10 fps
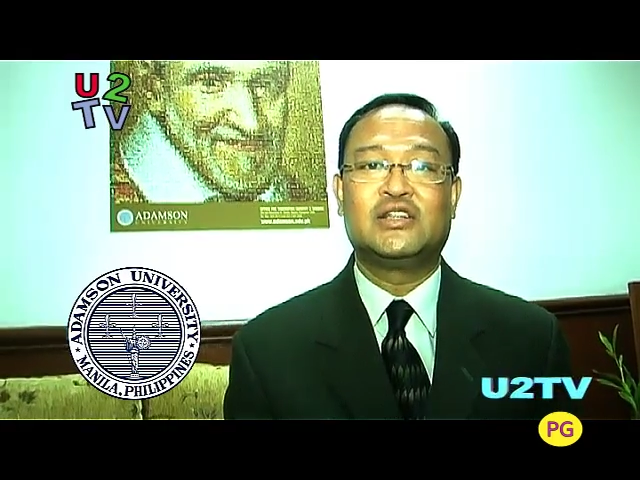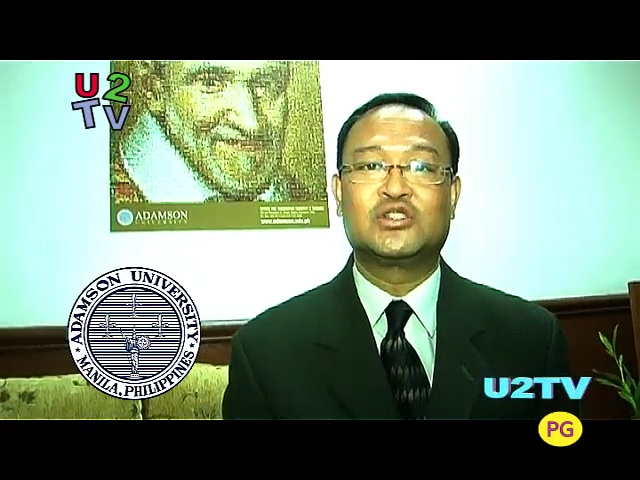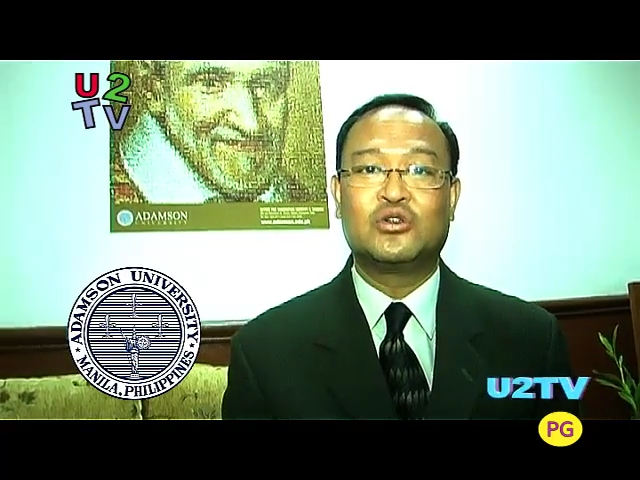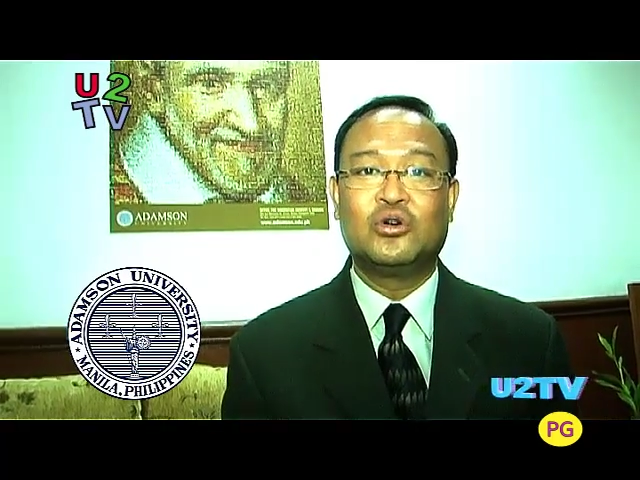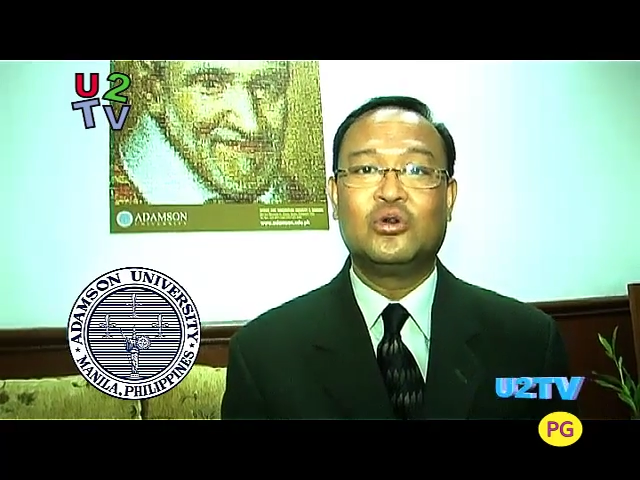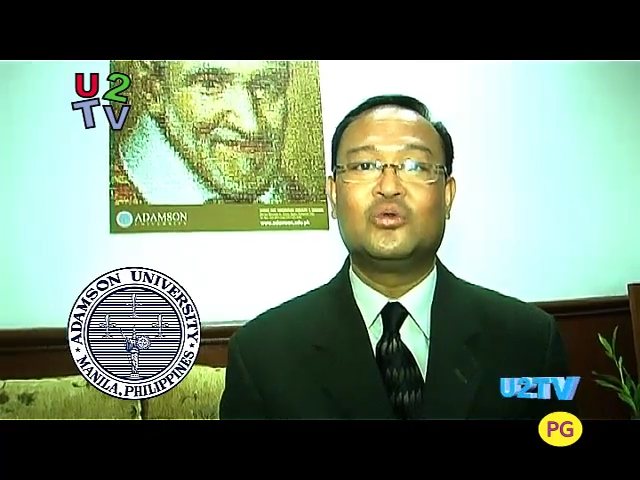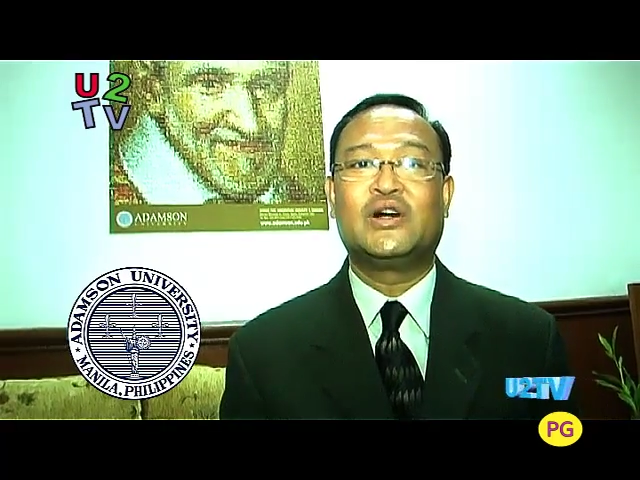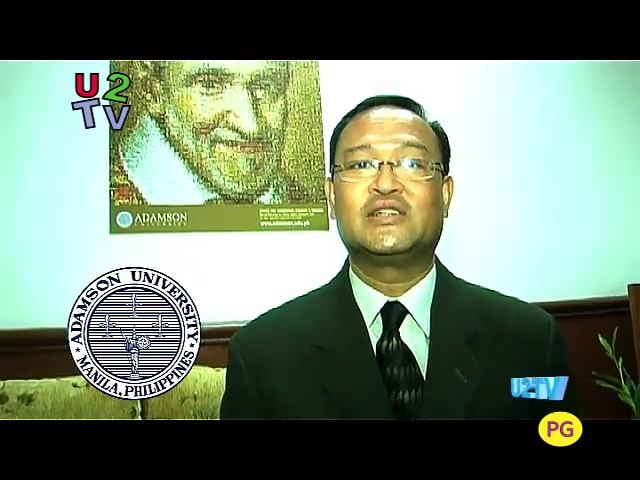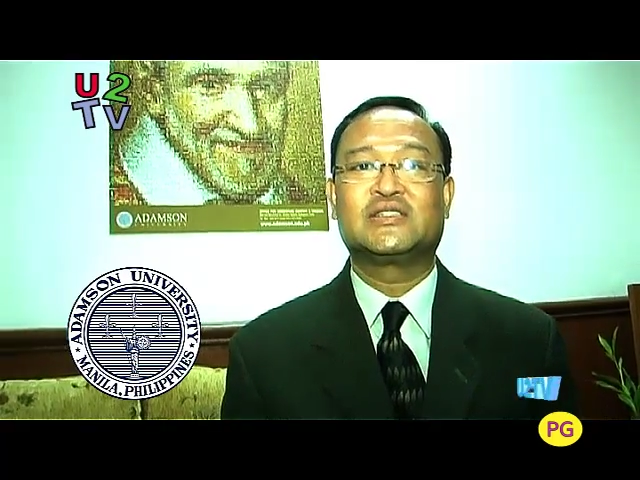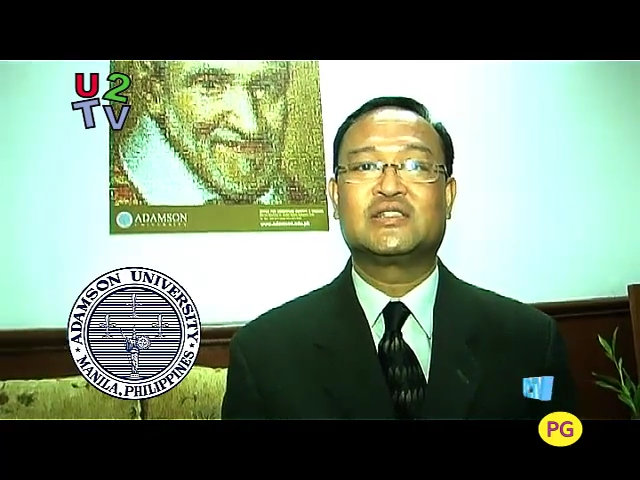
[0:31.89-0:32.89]
the school
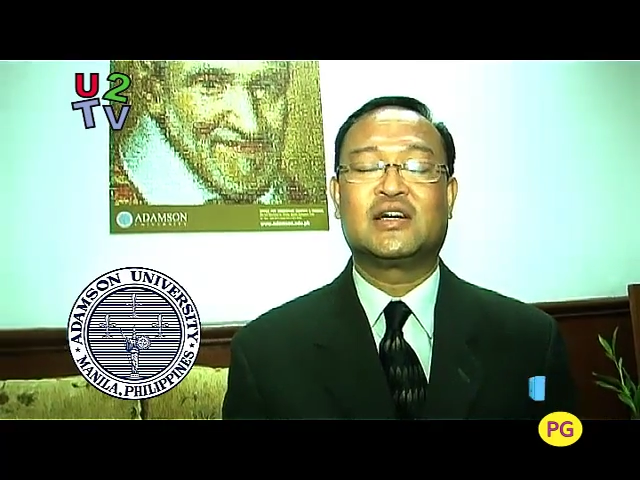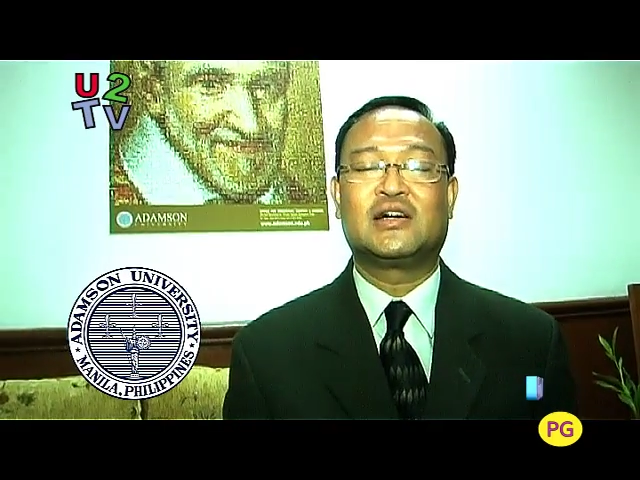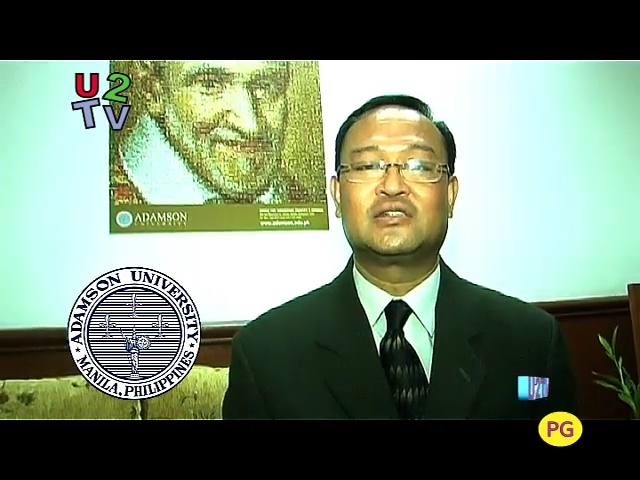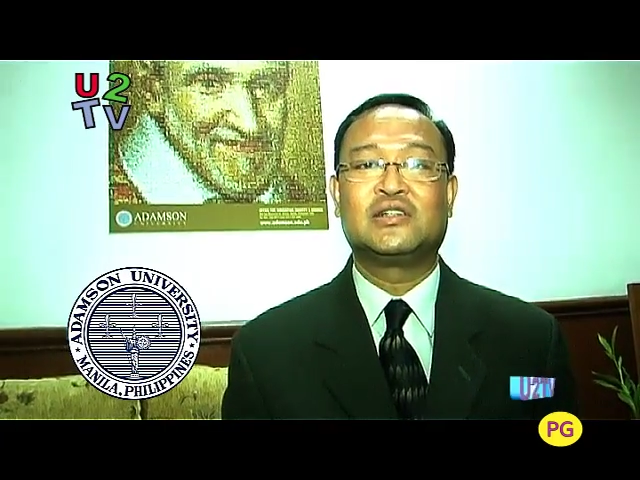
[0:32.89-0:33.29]
was uh,